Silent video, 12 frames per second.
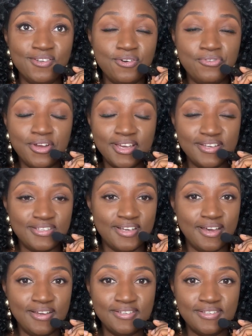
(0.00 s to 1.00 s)
not rocket
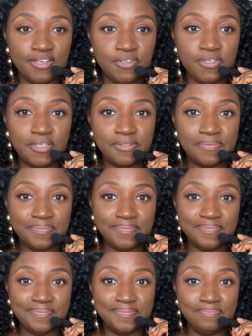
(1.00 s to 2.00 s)
science that you don't
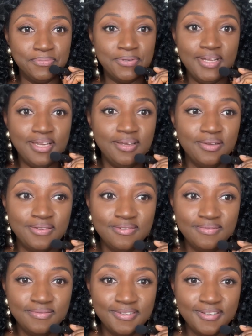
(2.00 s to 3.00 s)
bully
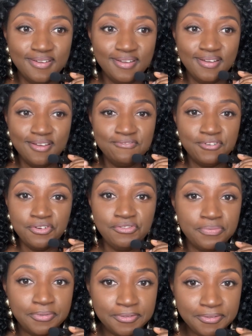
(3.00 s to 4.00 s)

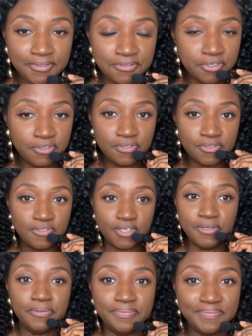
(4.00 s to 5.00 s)
vulnerable. You don't, just
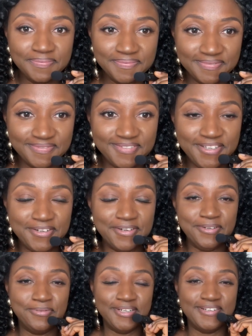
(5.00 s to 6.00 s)
don't. You
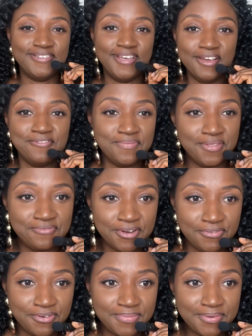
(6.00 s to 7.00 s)
want to take from the
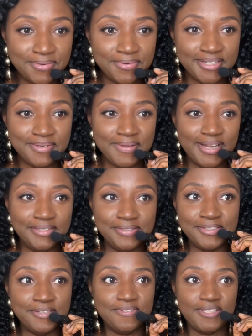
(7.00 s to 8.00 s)
vulnerable and be like,
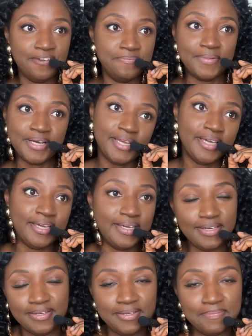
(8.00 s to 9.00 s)
oh, I've saved
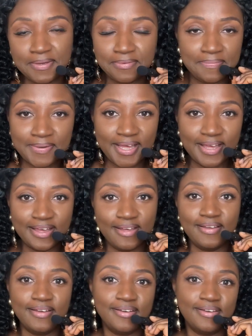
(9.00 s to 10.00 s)
money, blah, blah,
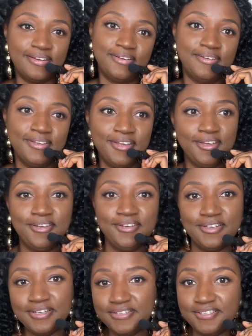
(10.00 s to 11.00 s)
blah.
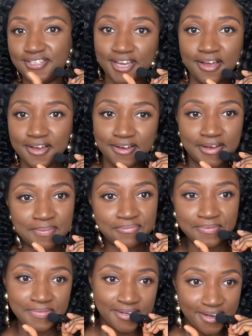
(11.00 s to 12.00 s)
Good job
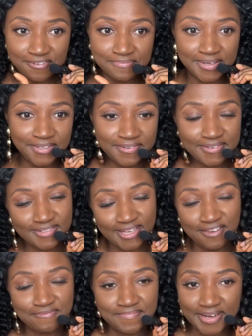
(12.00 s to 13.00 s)
from the government. You
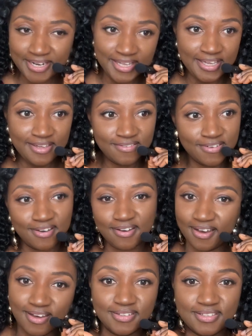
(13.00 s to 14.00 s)
saved money. You got
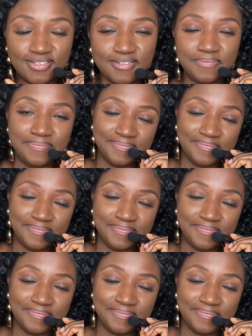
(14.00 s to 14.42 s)
cuts.